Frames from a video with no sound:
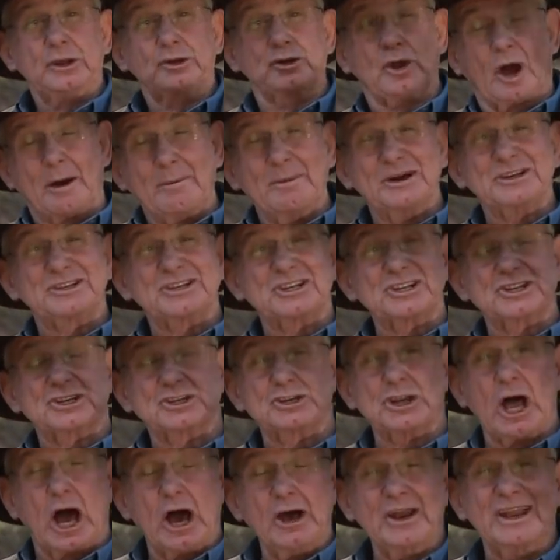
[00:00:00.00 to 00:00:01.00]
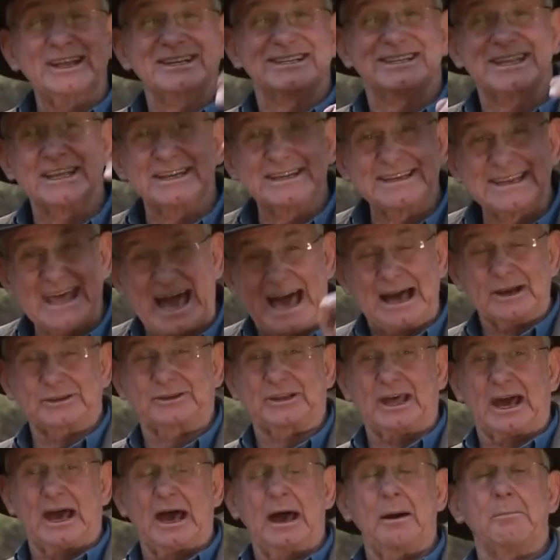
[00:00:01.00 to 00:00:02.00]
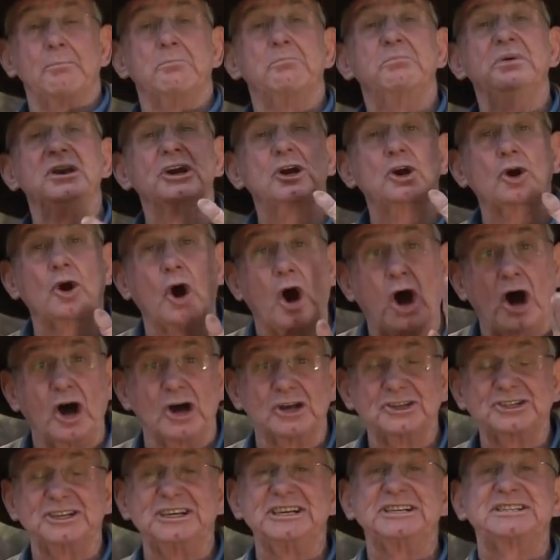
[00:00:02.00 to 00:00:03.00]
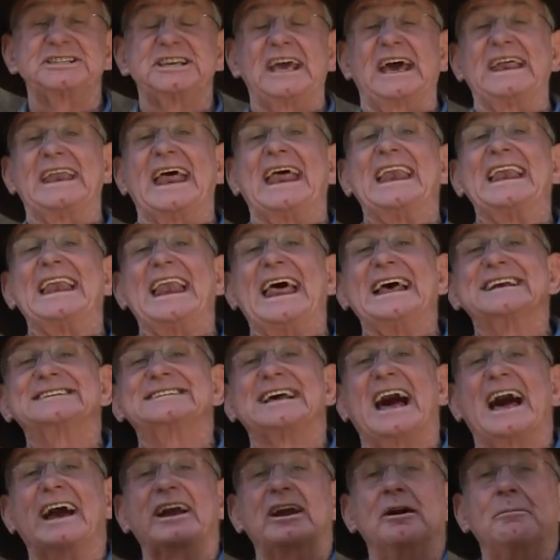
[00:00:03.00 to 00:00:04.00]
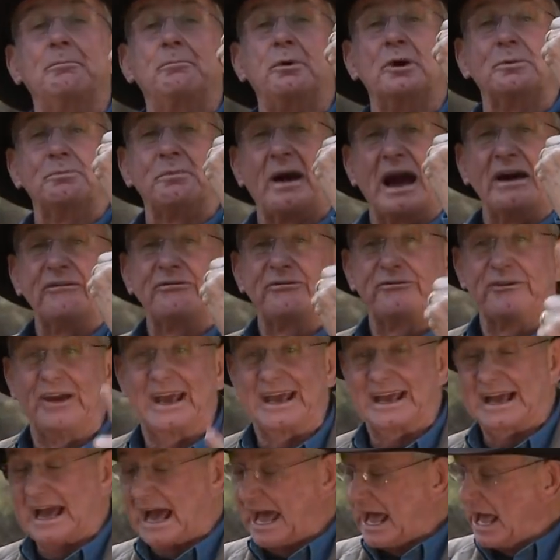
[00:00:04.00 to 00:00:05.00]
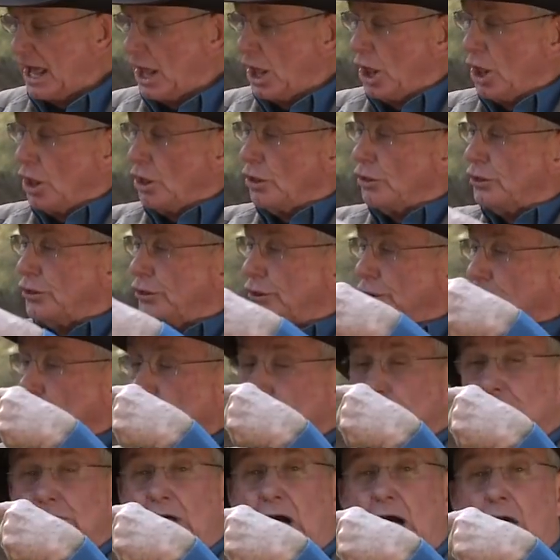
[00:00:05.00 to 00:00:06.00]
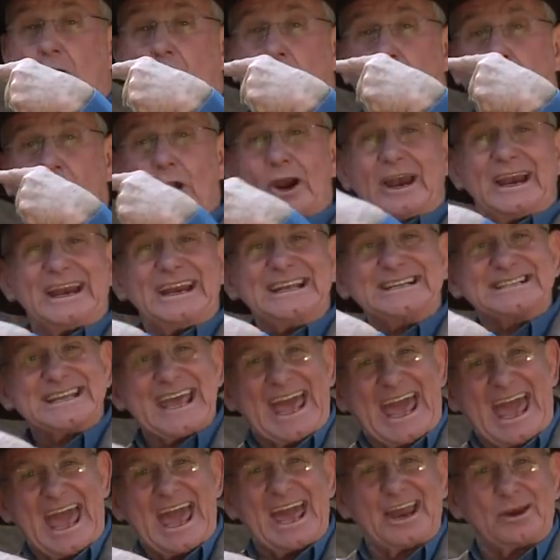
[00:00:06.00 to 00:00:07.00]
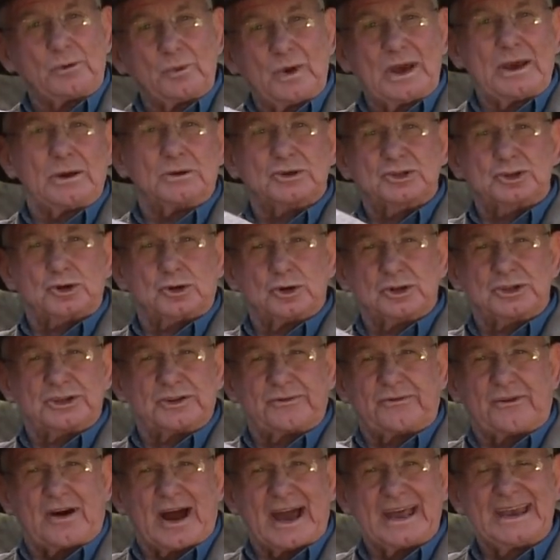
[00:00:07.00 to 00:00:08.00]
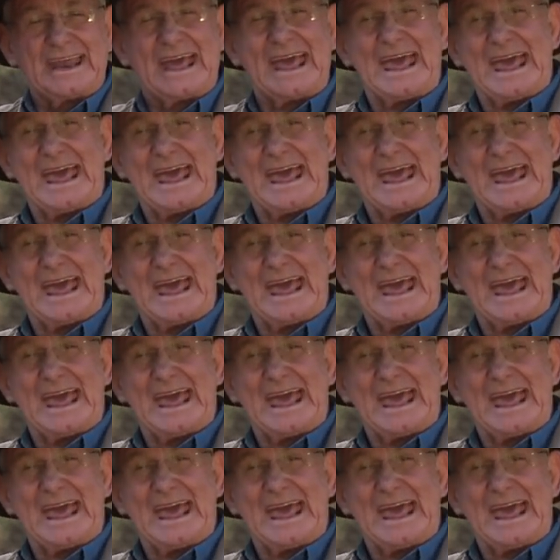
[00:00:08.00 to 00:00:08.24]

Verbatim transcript: Thomas is known as the doubter because he said, Unless I can put my finger through the hole in his hand where he was crucified,